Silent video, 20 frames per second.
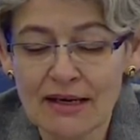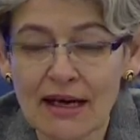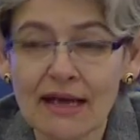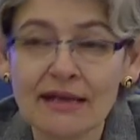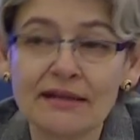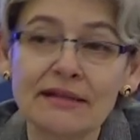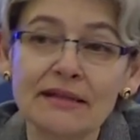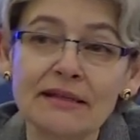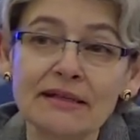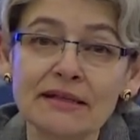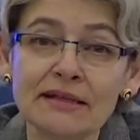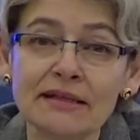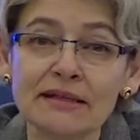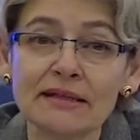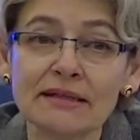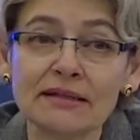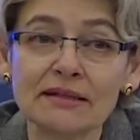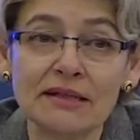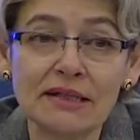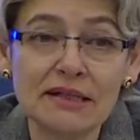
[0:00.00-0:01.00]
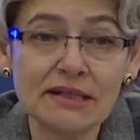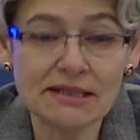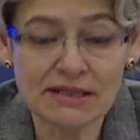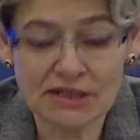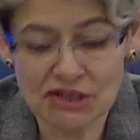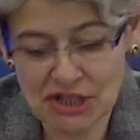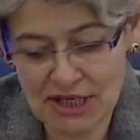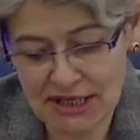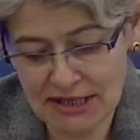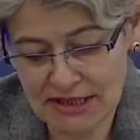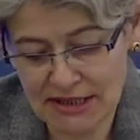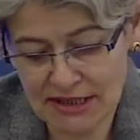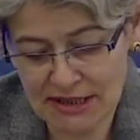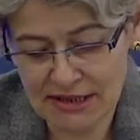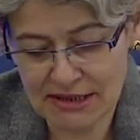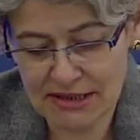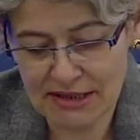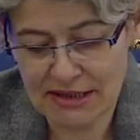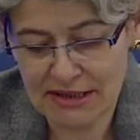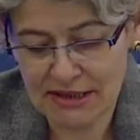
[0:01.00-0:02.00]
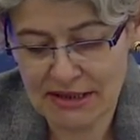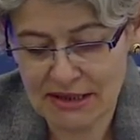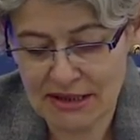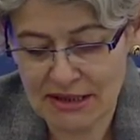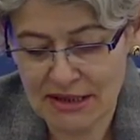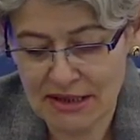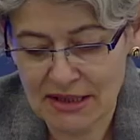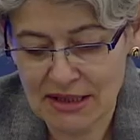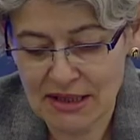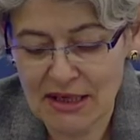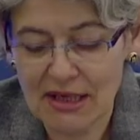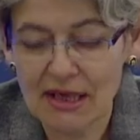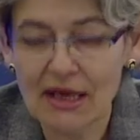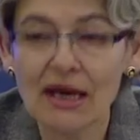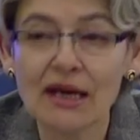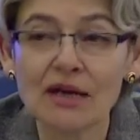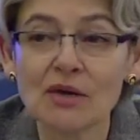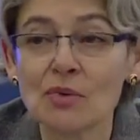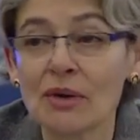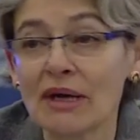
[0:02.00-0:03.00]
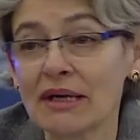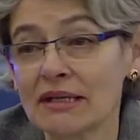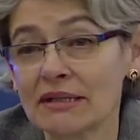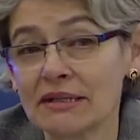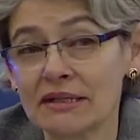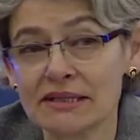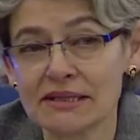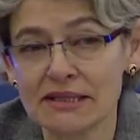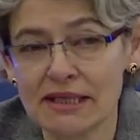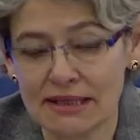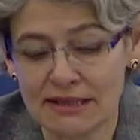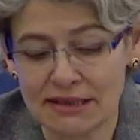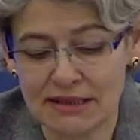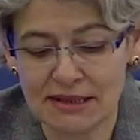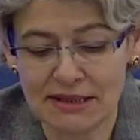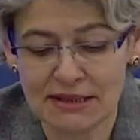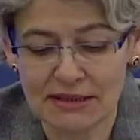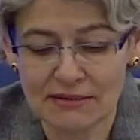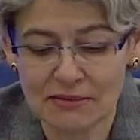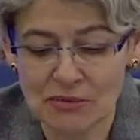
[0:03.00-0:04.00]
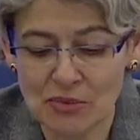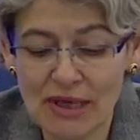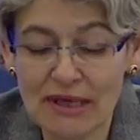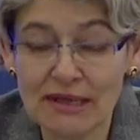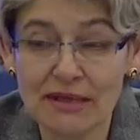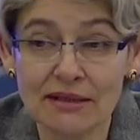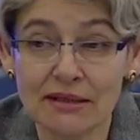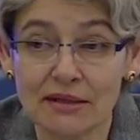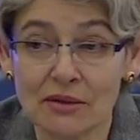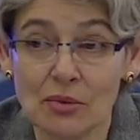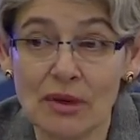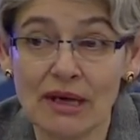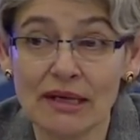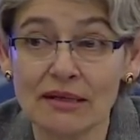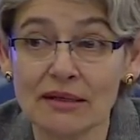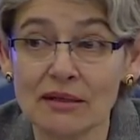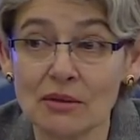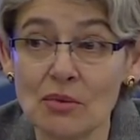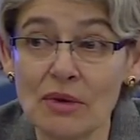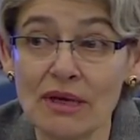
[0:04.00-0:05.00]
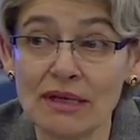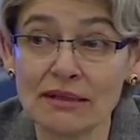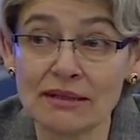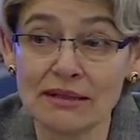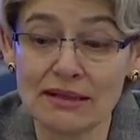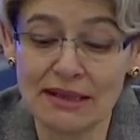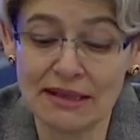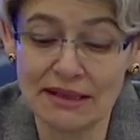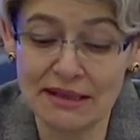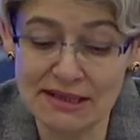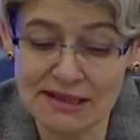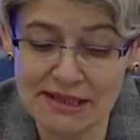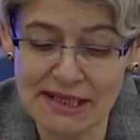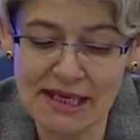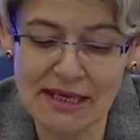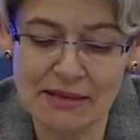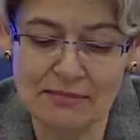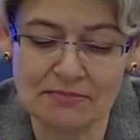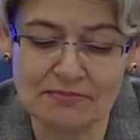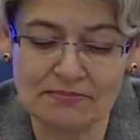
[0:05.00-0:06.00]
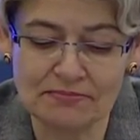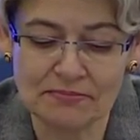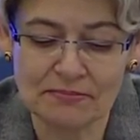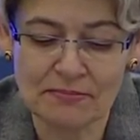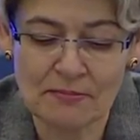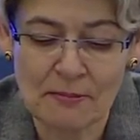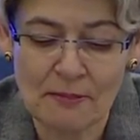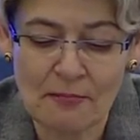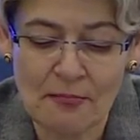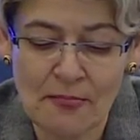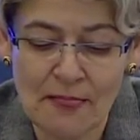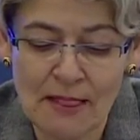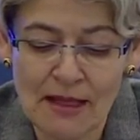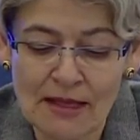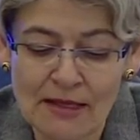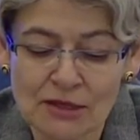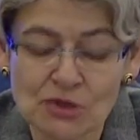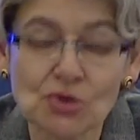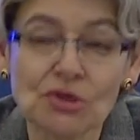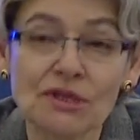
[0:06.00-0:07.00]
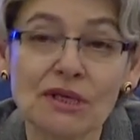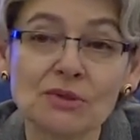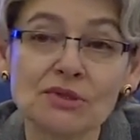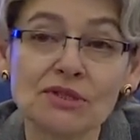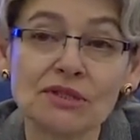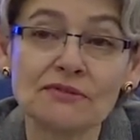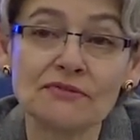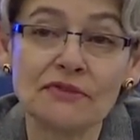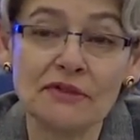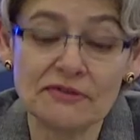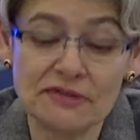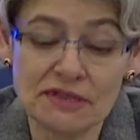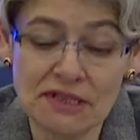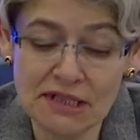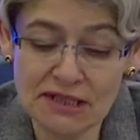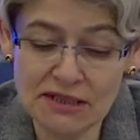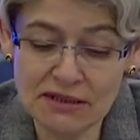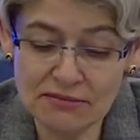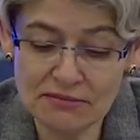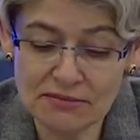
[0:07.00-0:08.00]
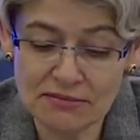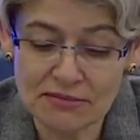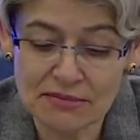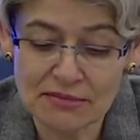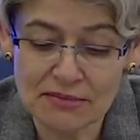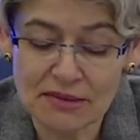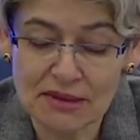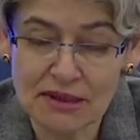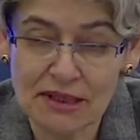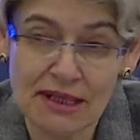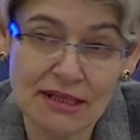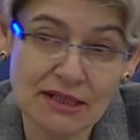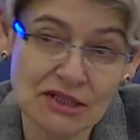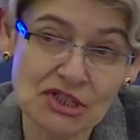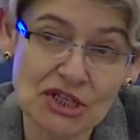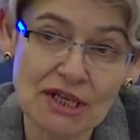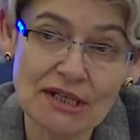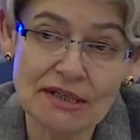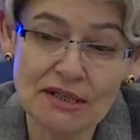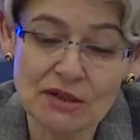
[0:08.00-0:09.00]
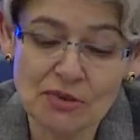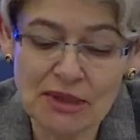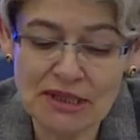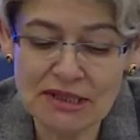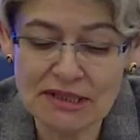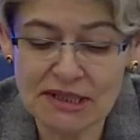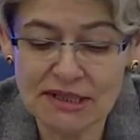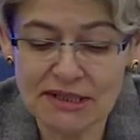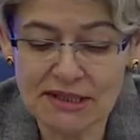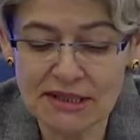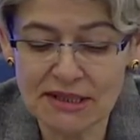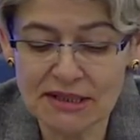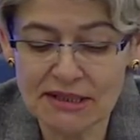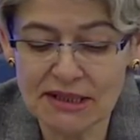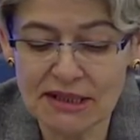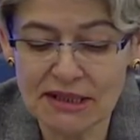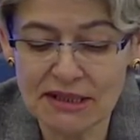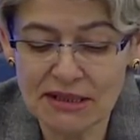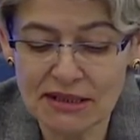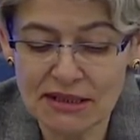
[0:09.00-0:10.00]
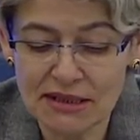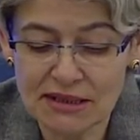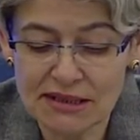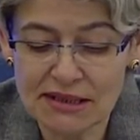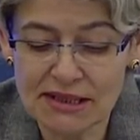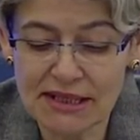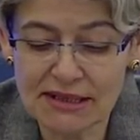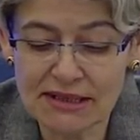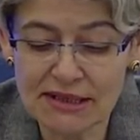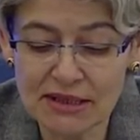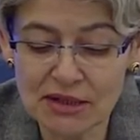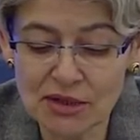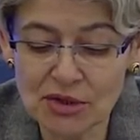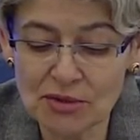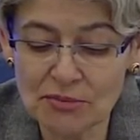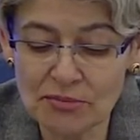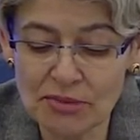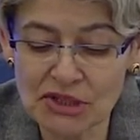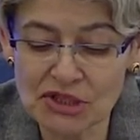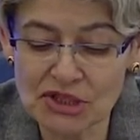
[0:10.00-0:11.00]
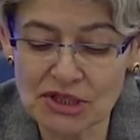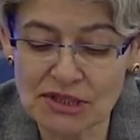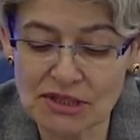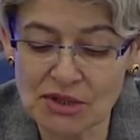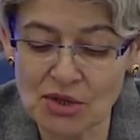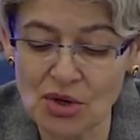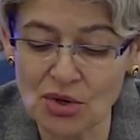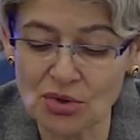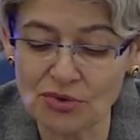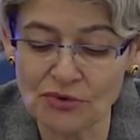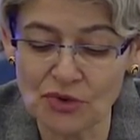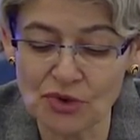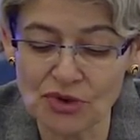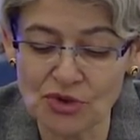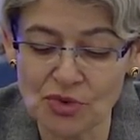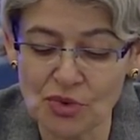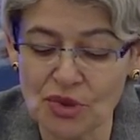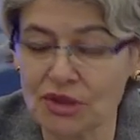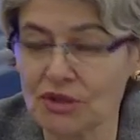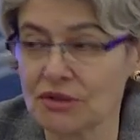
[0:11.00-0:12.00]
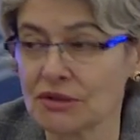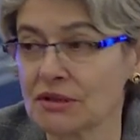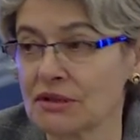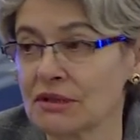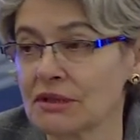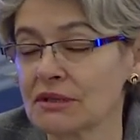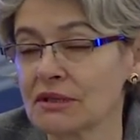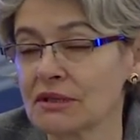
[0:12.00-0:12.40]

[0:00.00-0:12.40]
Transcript: I think these agendas are one in the set, one in, one, one in the same. 2015 and Agenda 2030 set a new ambitious goal for the world.